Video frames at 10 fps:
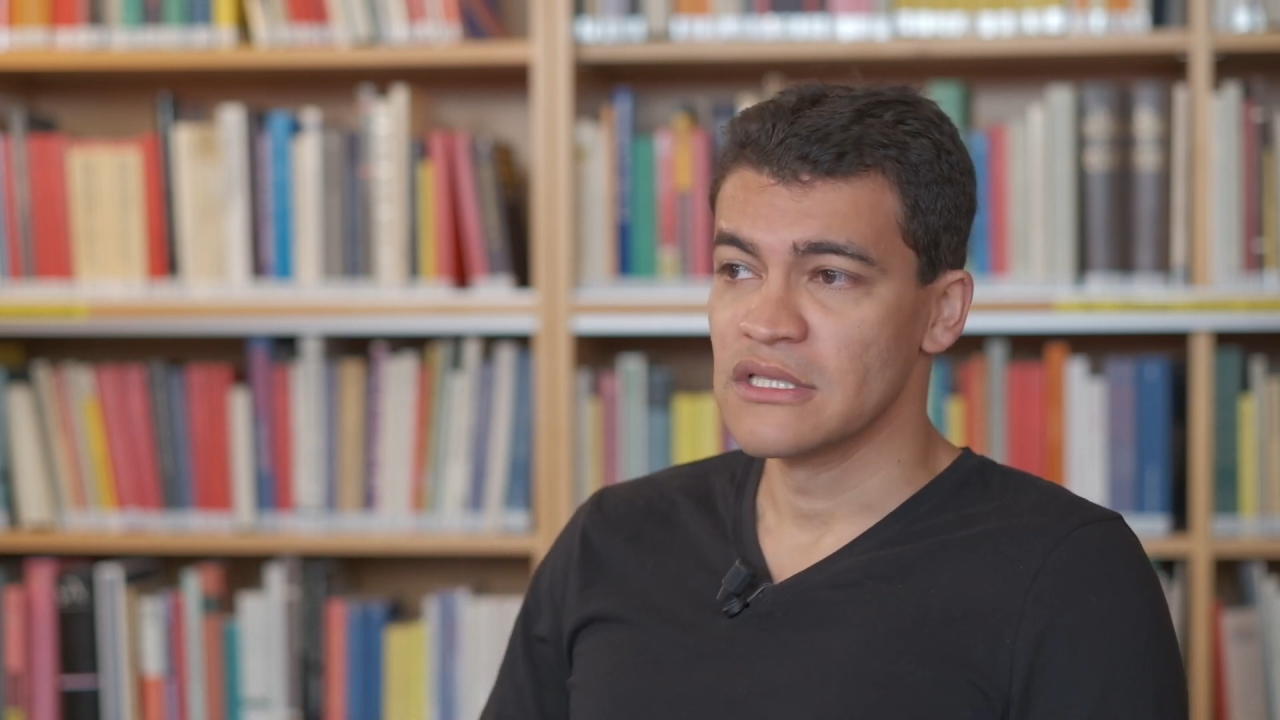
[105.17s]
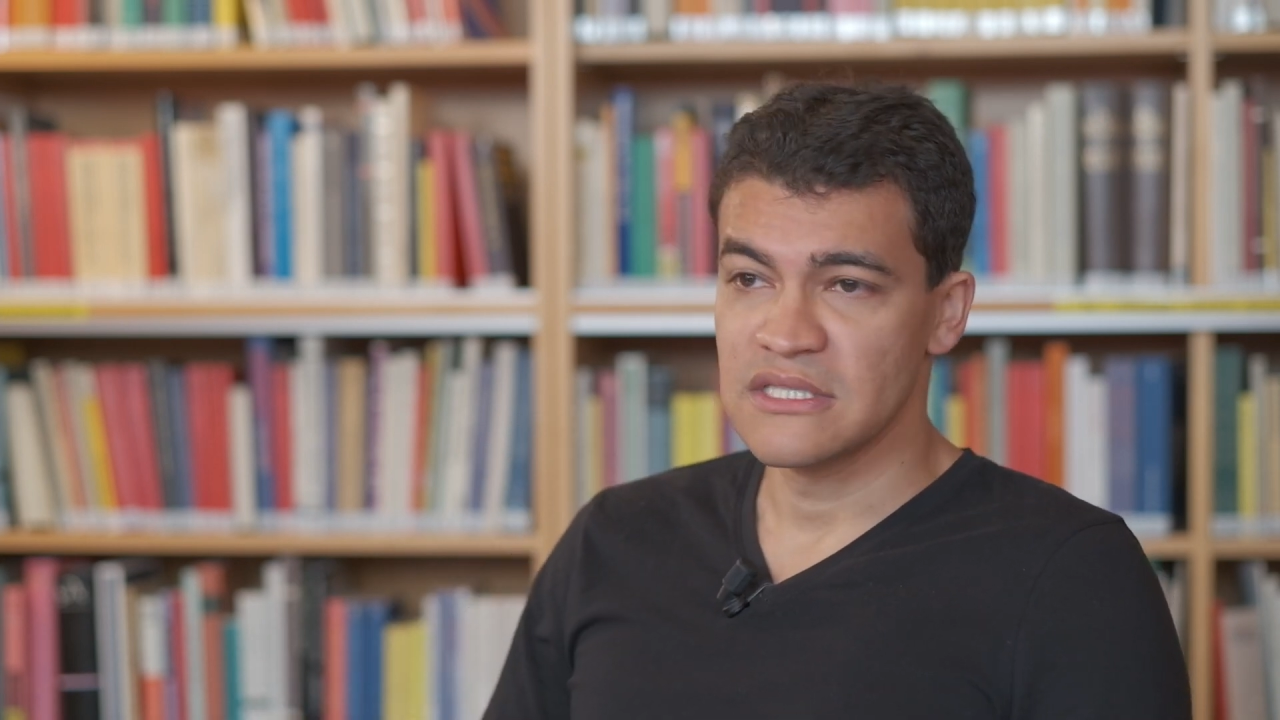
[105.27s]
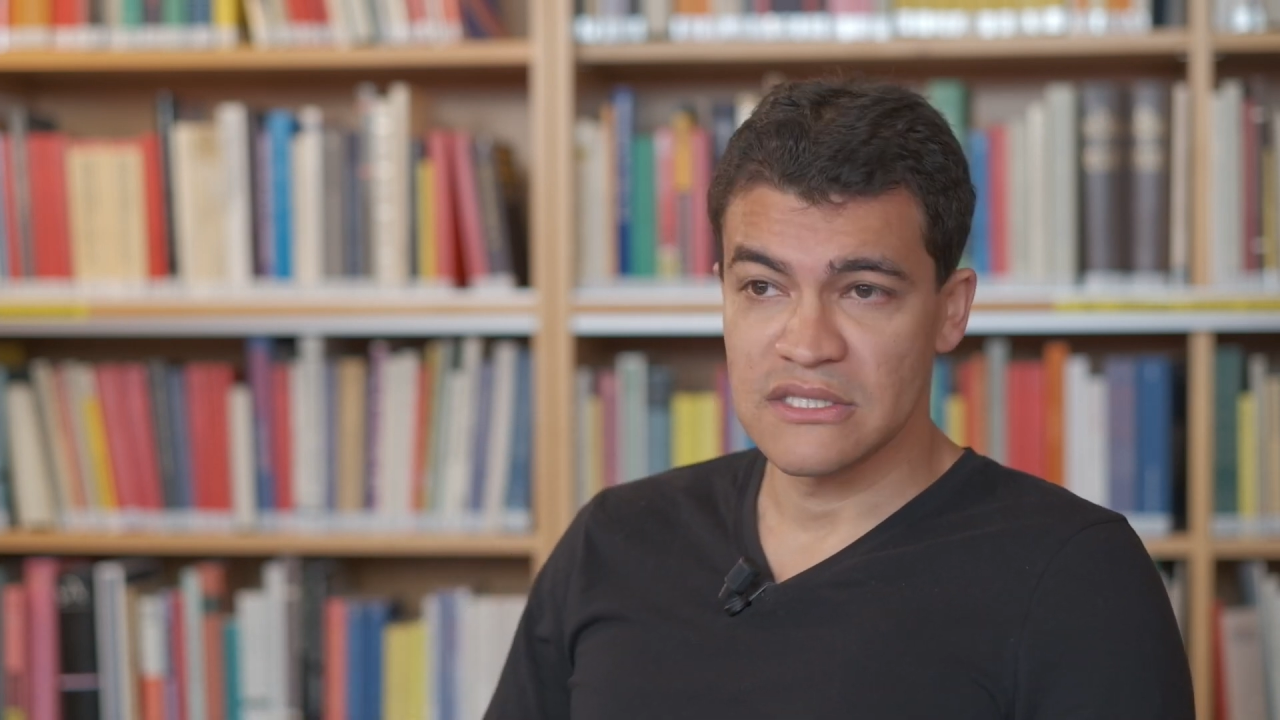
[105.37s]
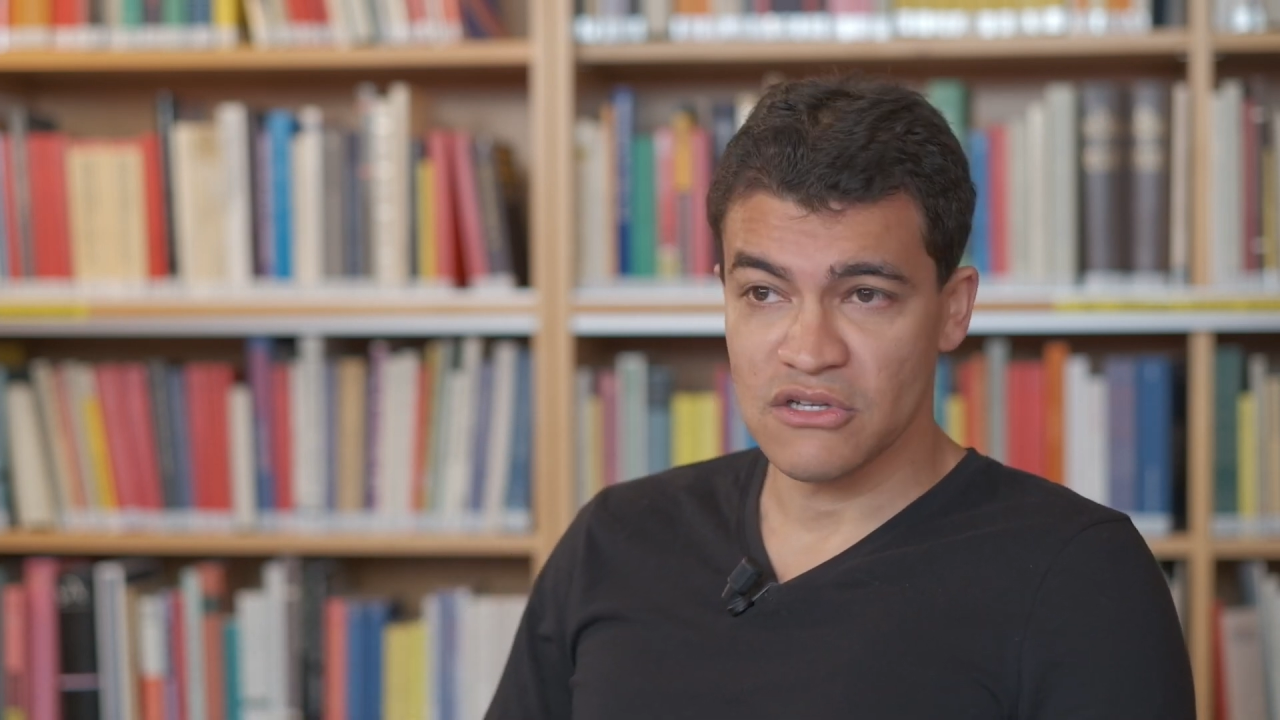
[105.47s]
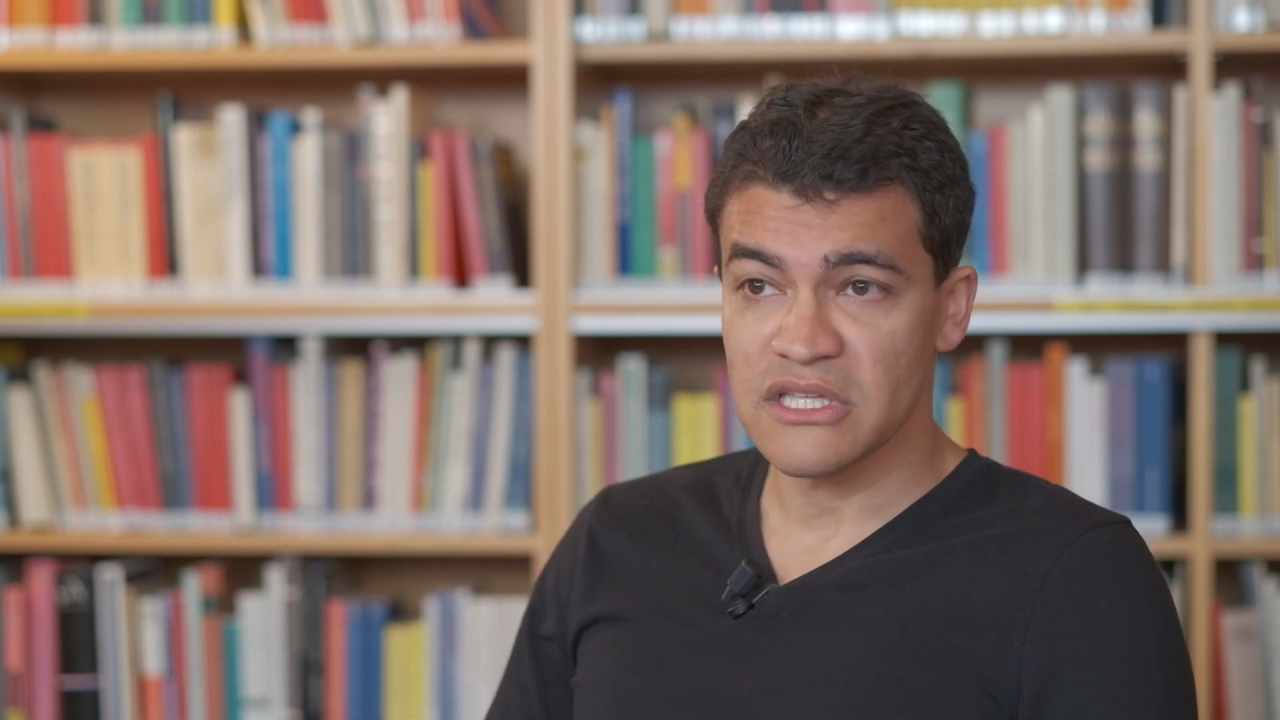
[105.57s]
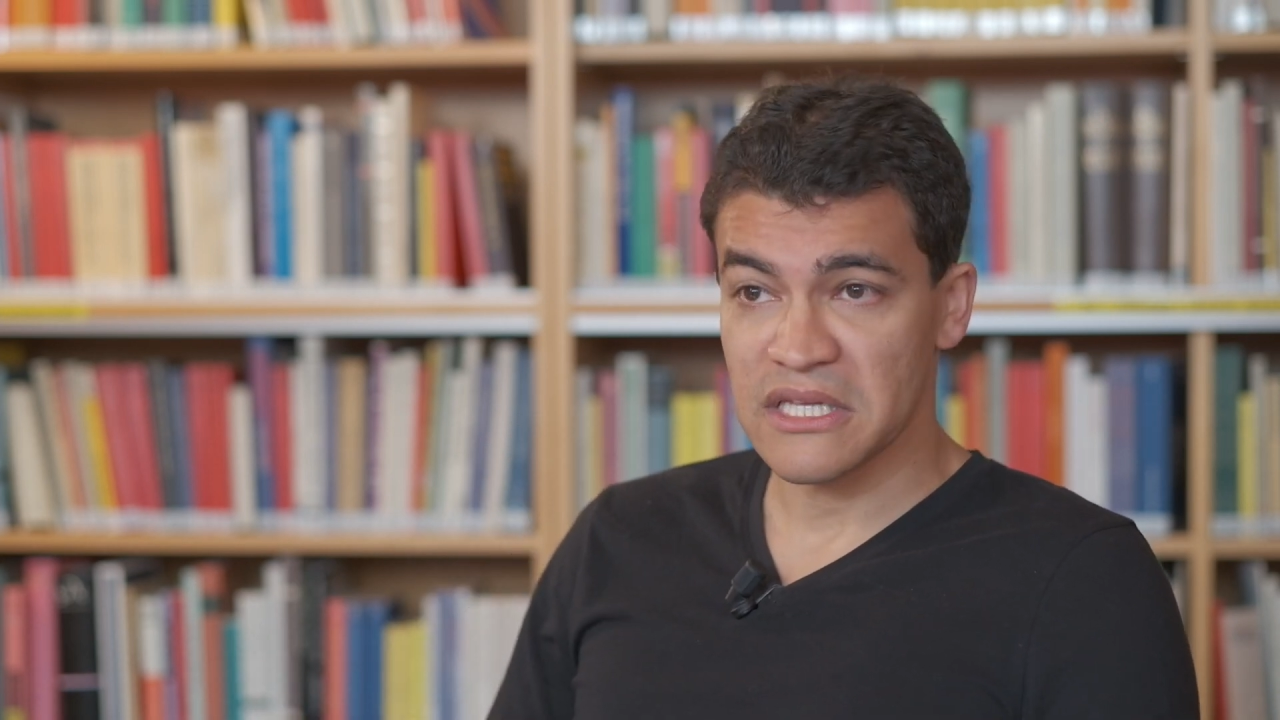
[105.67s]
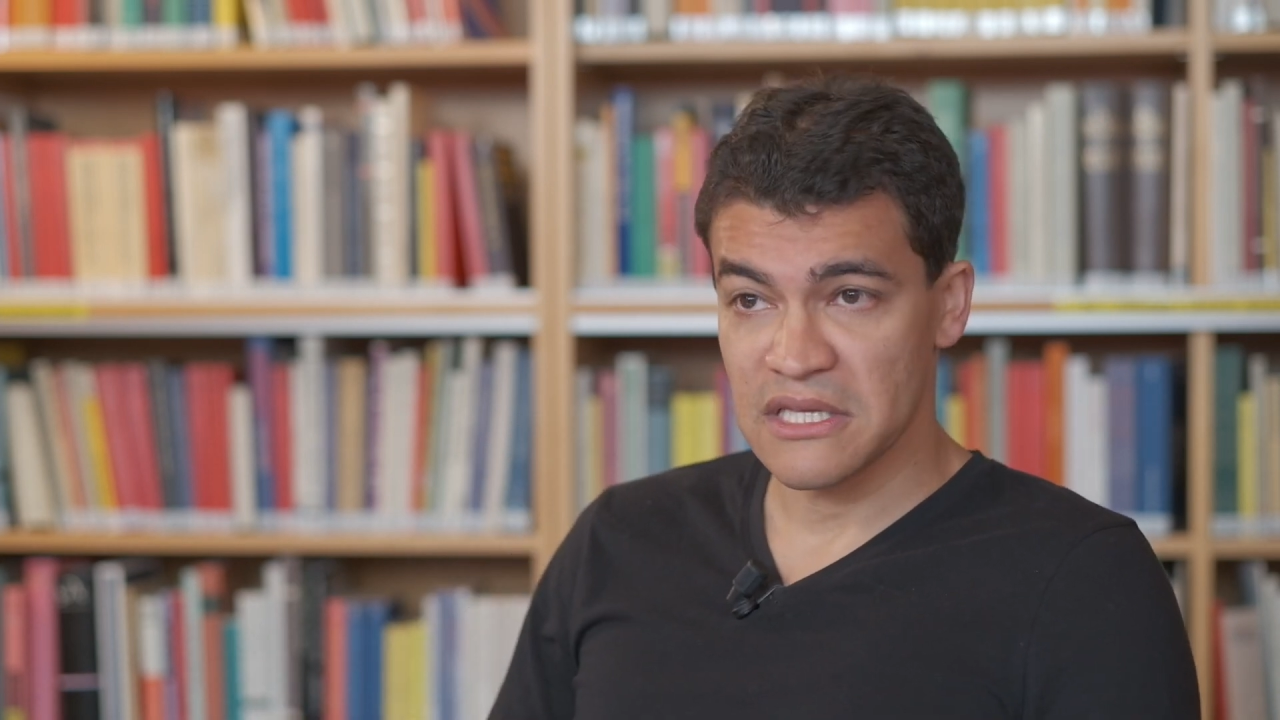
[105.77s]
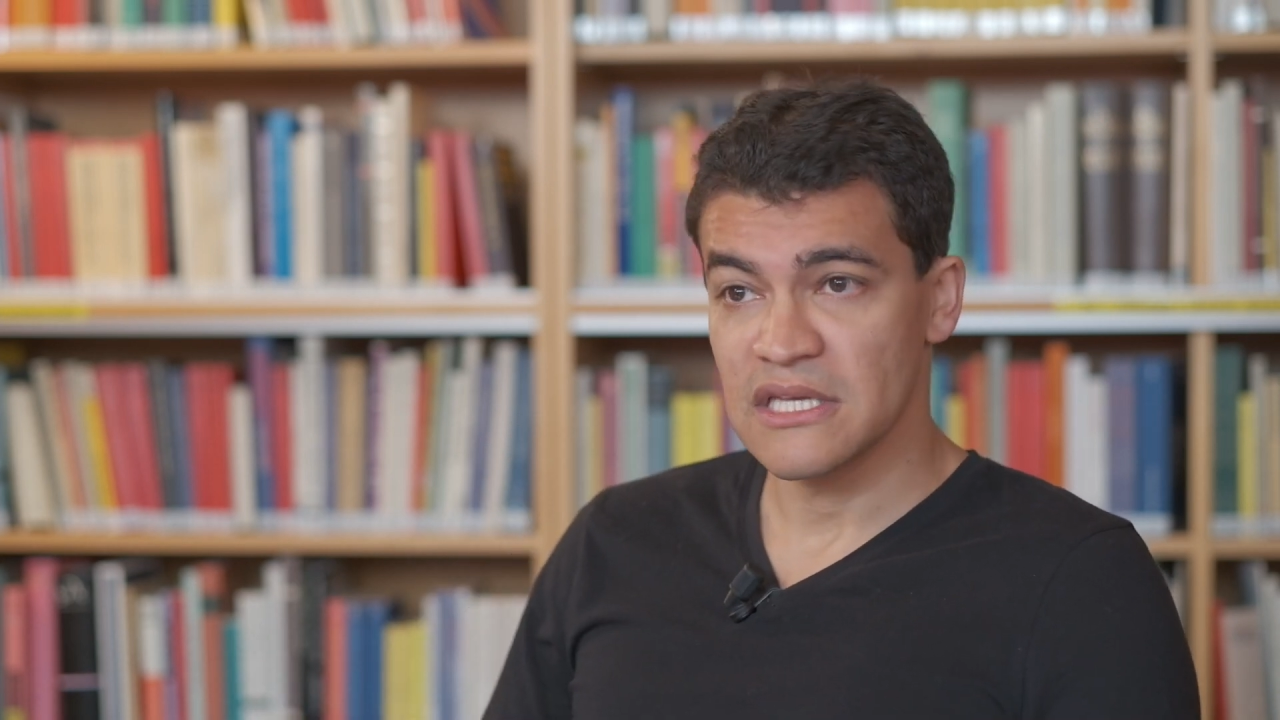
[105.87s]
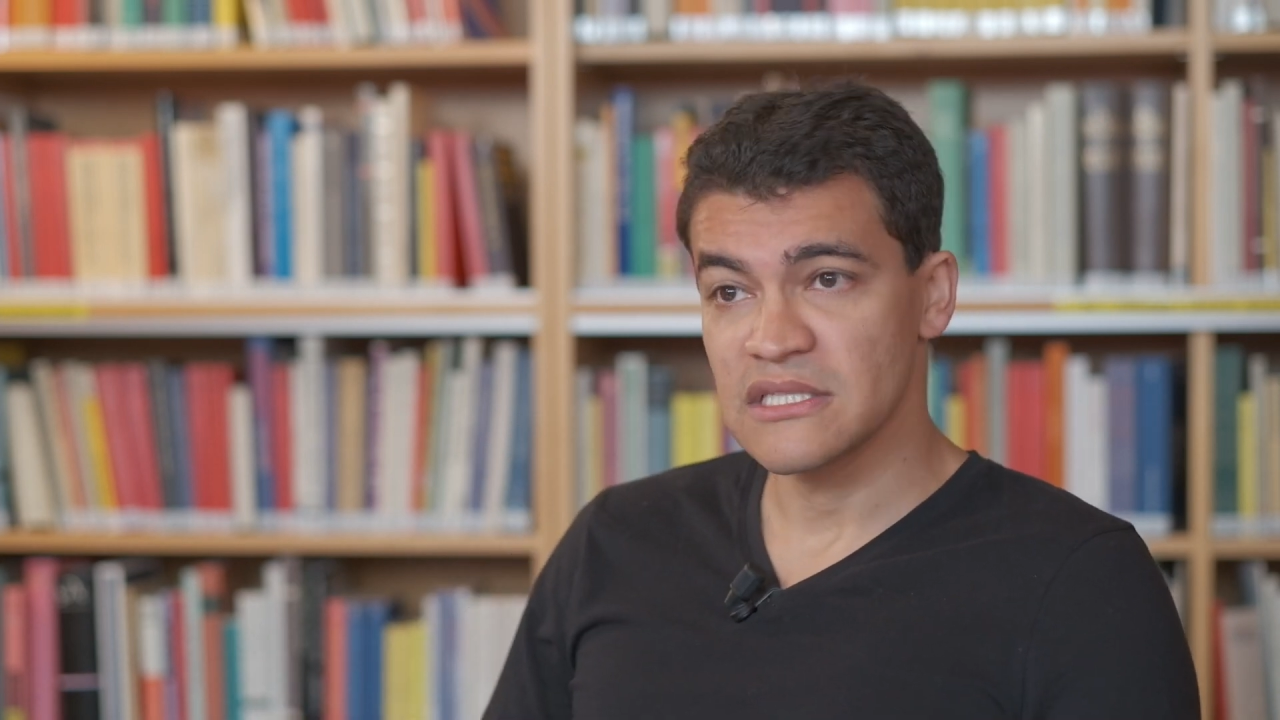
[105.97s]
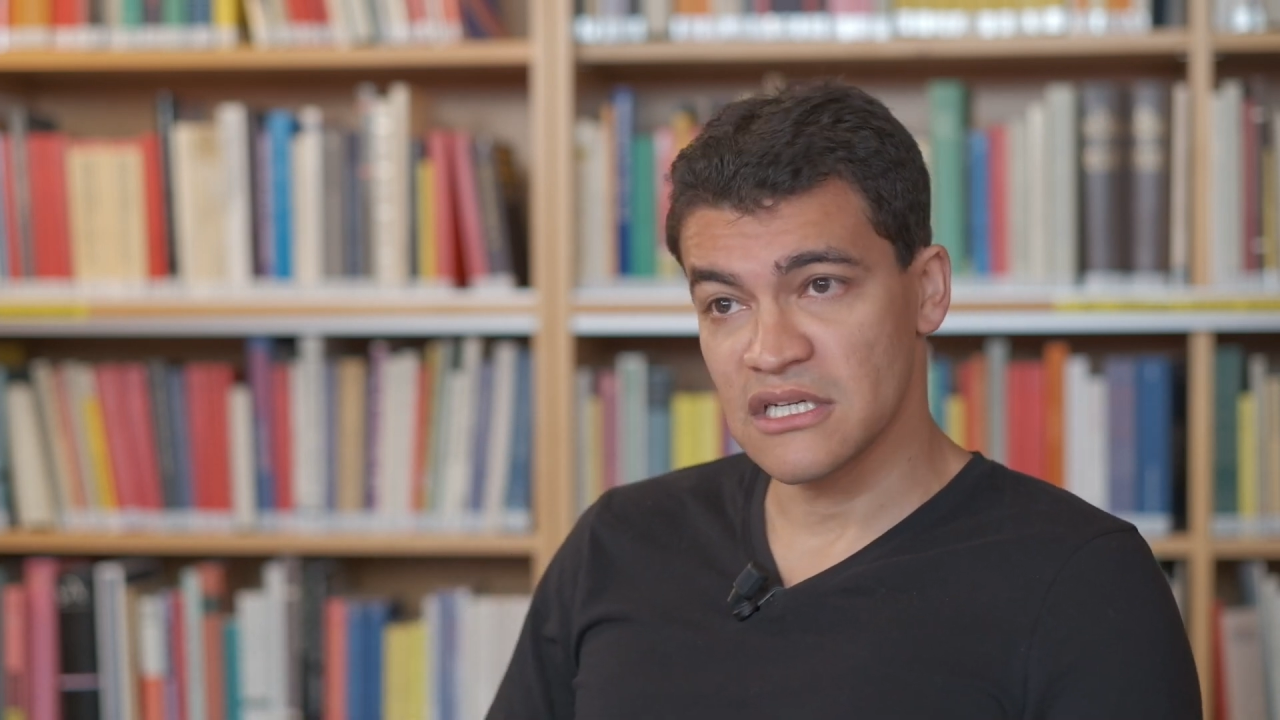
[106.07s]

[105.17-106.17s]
This is not the case.